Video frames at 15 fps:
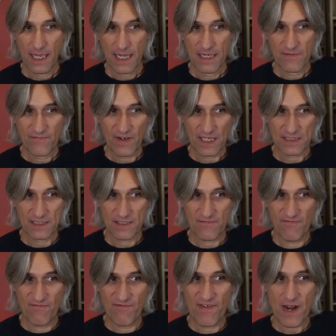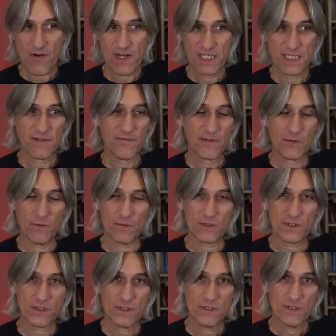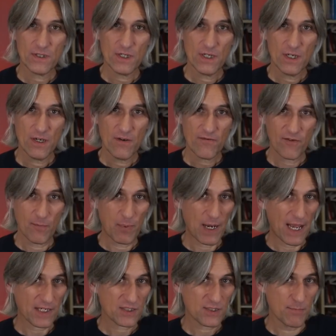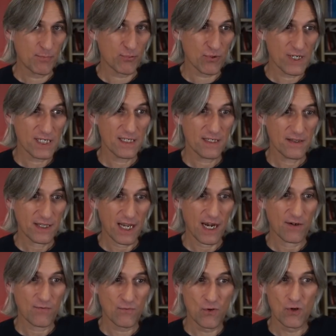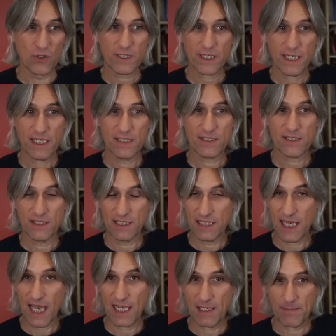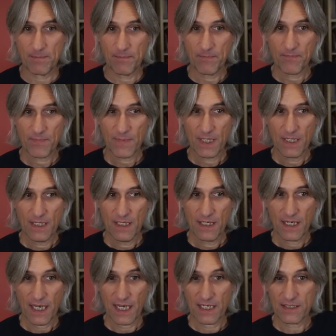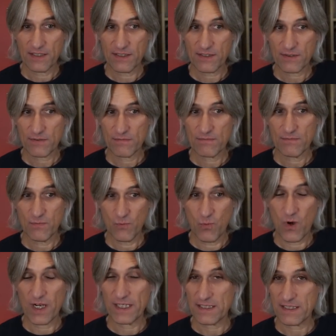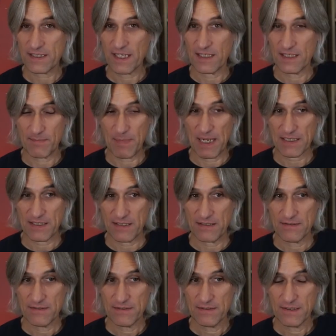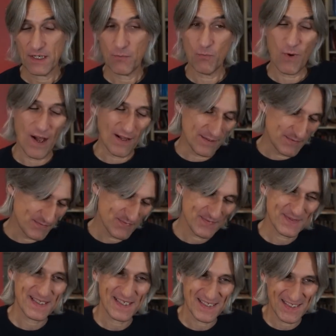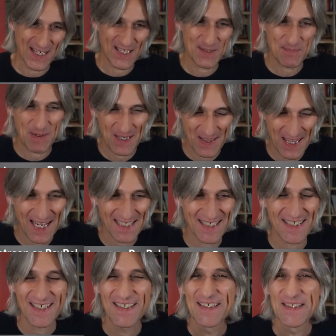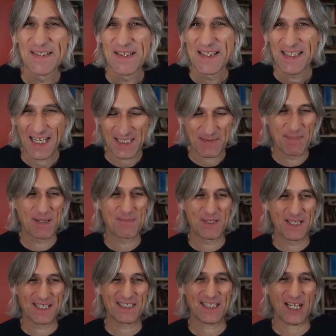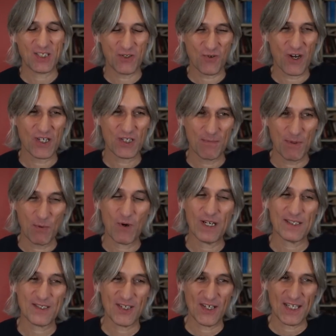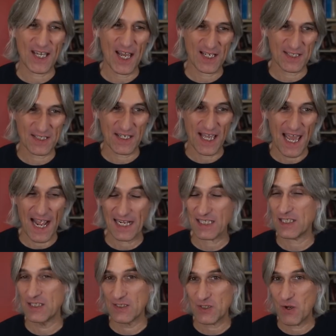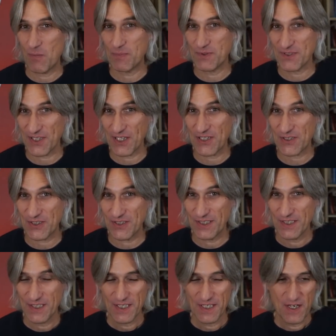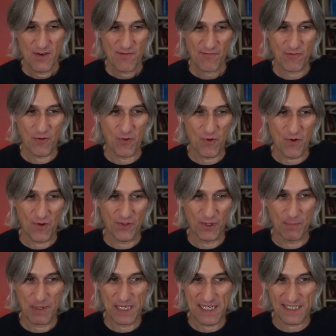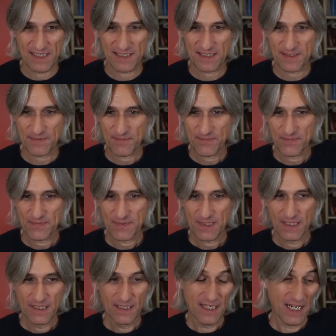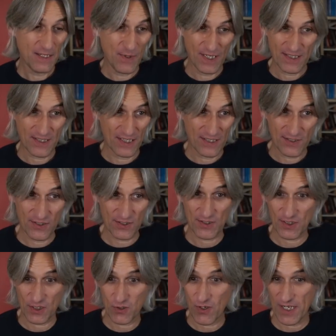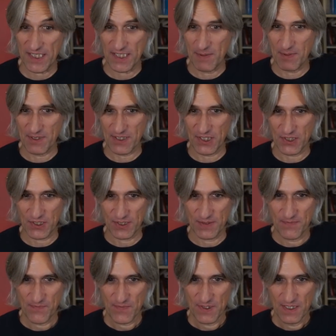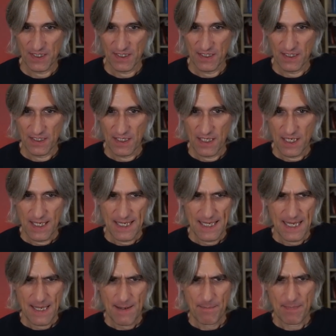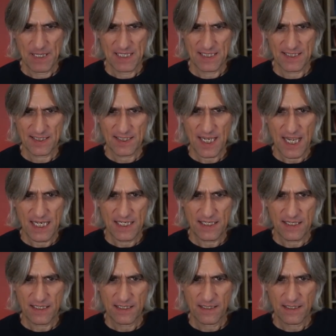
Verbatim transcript: in fact, it's very difficult for black to bring that rook into the game. And white stands better. Well, that stands better. That's that's maybe an exaggeration, but white certainly has excellent compensation for the piece. Anyway, it's, it's just a crazy position. But instead